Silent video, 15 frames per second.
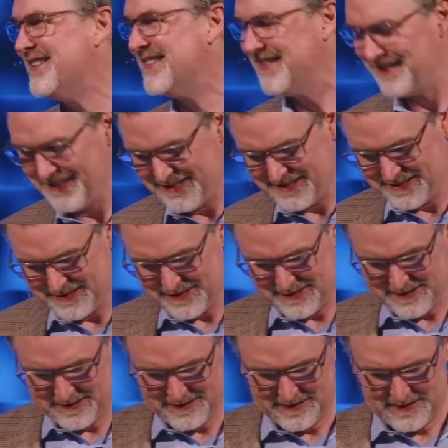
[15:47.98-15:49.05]
it?
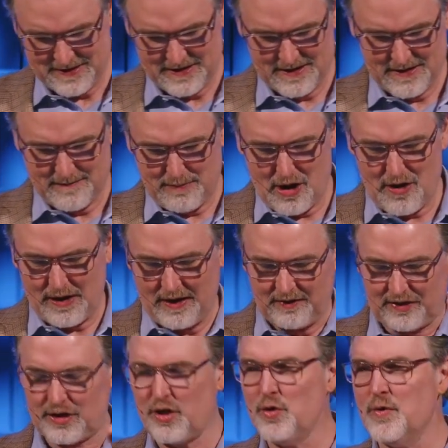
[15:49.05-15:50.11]
Paul
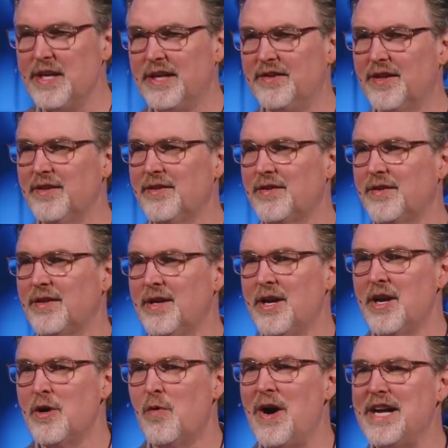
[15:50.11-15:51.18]
gives two reasons
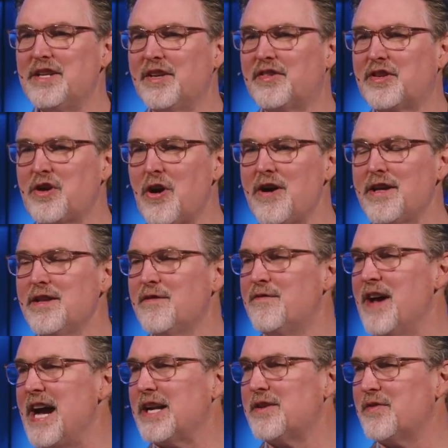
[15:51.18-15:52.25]
why discarding the
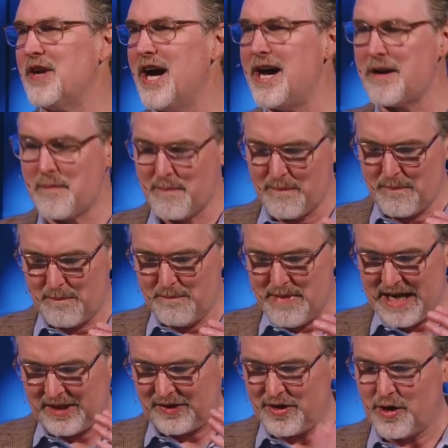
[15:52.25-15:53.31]
fact of God
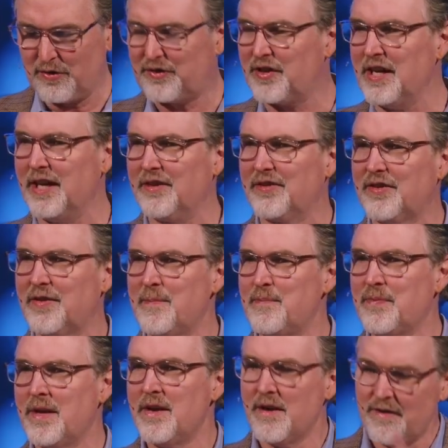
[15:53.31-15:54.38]
makes no sense.
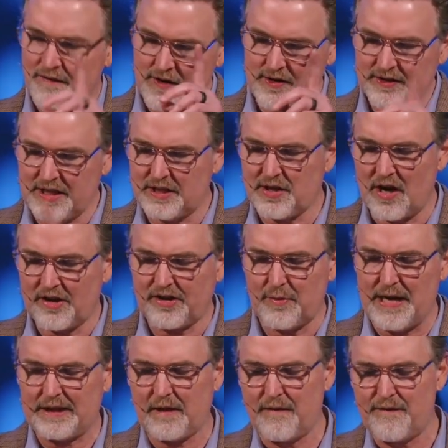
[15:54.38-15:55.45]
First, he talks
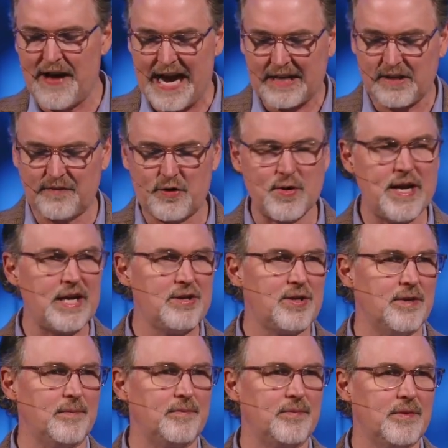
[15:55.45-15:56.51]
about the fact of
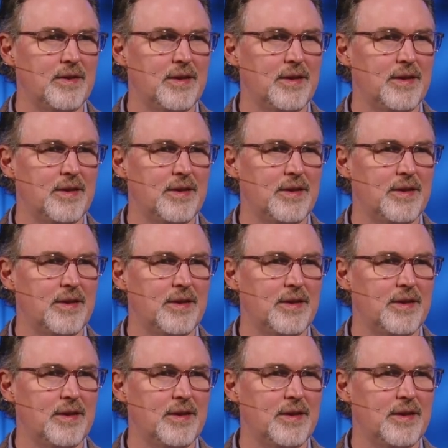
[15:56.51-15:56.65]
creation.